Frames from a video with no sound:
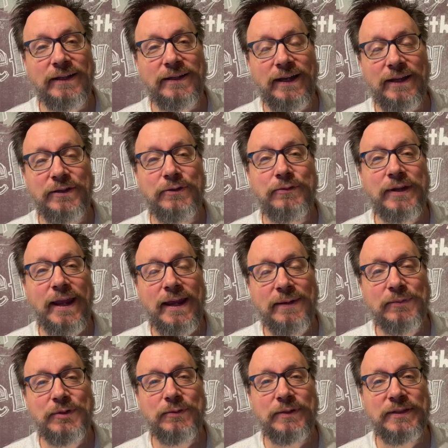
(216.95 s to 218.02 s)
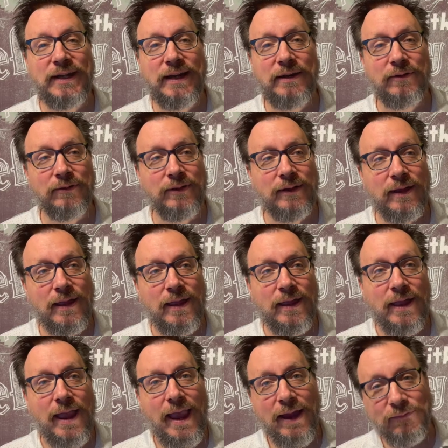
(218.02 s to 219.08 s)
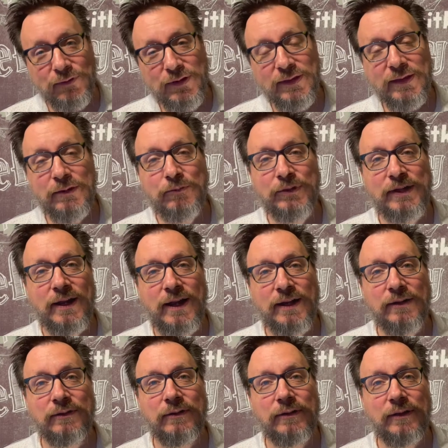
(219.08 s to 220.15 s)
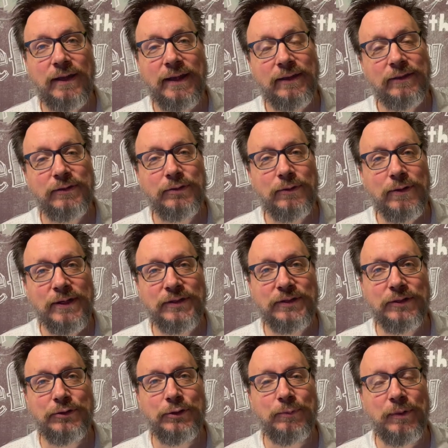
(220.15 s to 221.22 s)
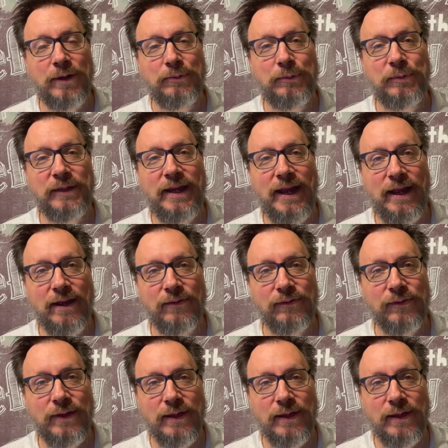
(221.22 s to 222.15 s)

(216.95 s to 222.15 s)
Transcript: and you came to a town, everything would kind of look like the toys that you probably have.